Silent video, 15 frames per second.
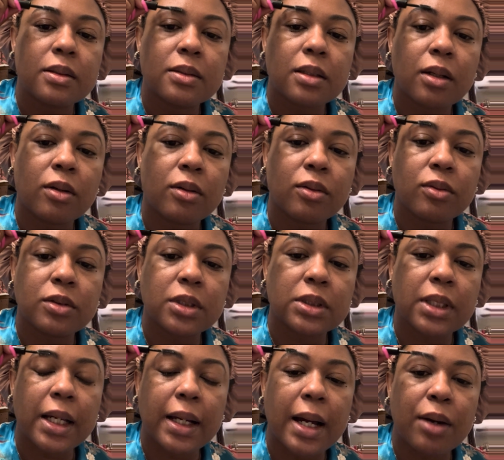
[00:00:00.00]
So just
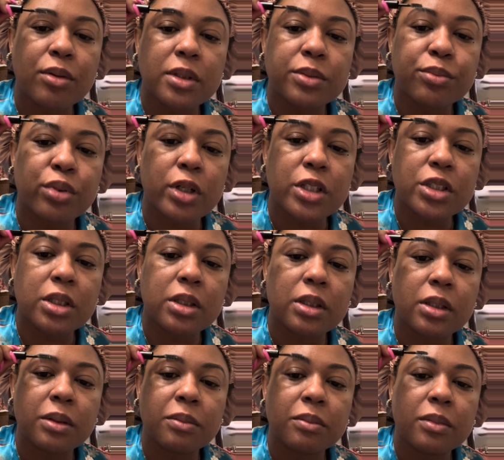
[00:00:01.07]
like I was brushing
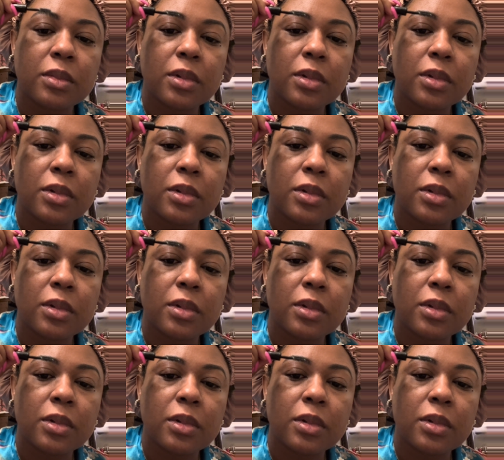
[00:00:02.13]
them